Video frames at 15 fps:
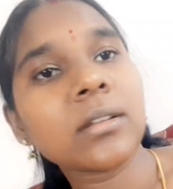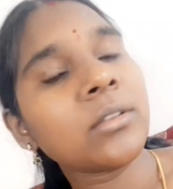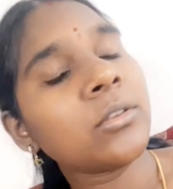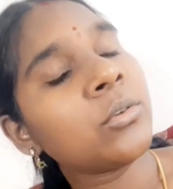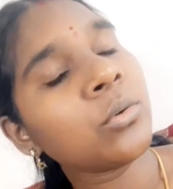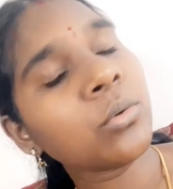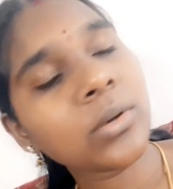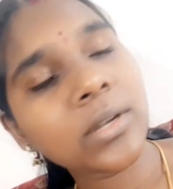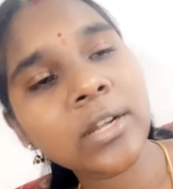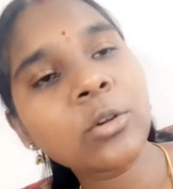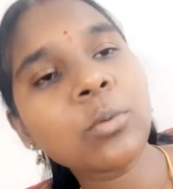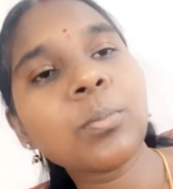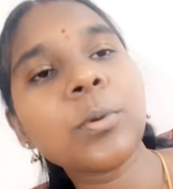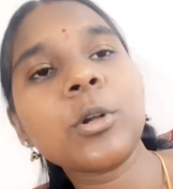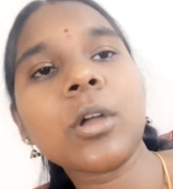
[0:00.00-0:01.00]

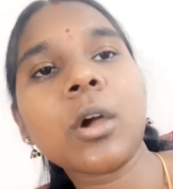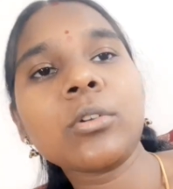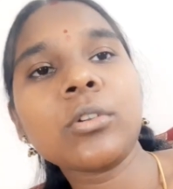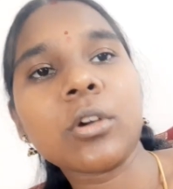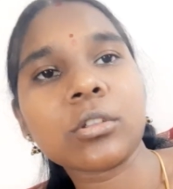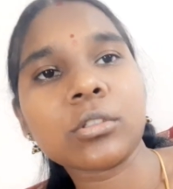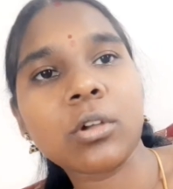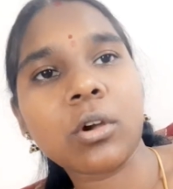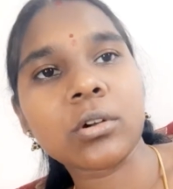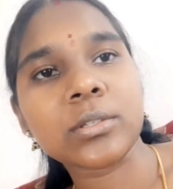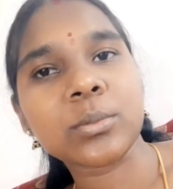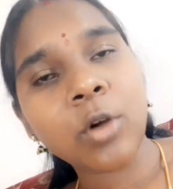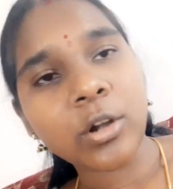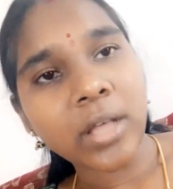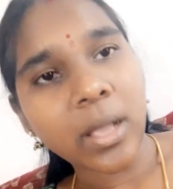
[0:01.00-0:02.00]

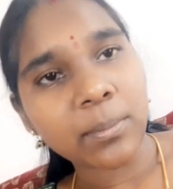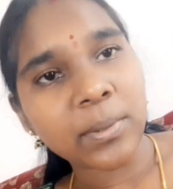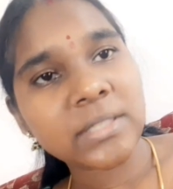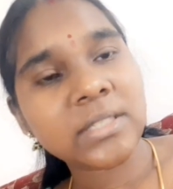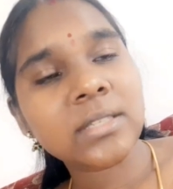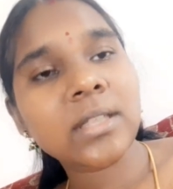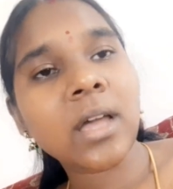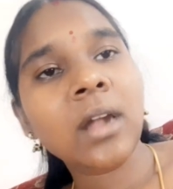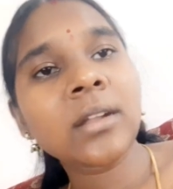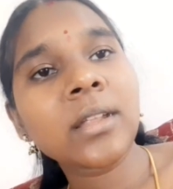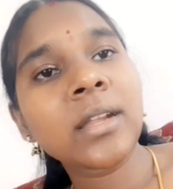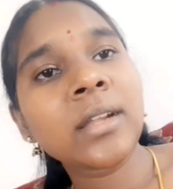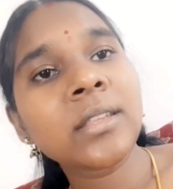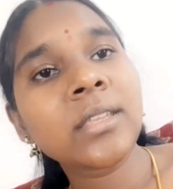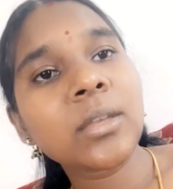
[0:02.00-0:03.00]
What happens is that
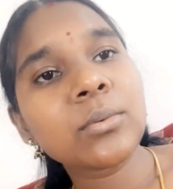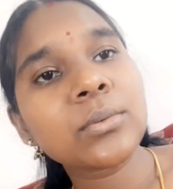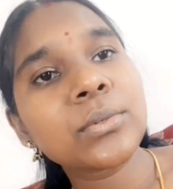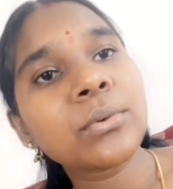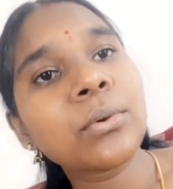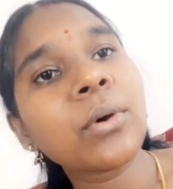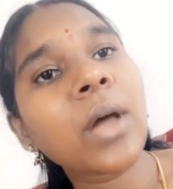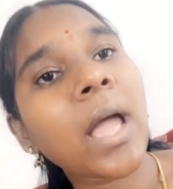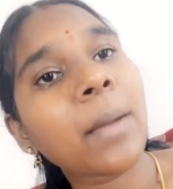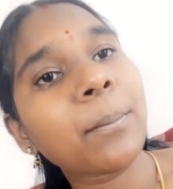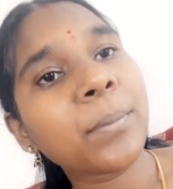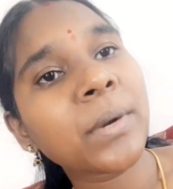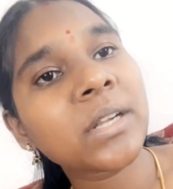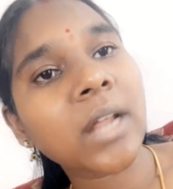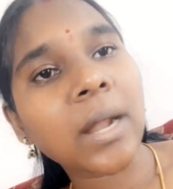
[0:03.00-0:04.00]
it gives you
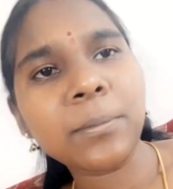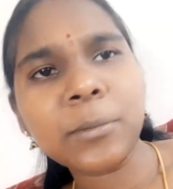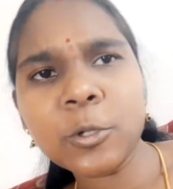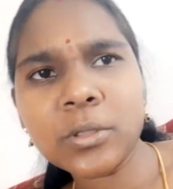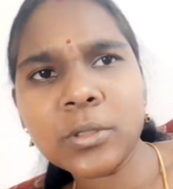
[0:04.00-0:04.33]
ample time to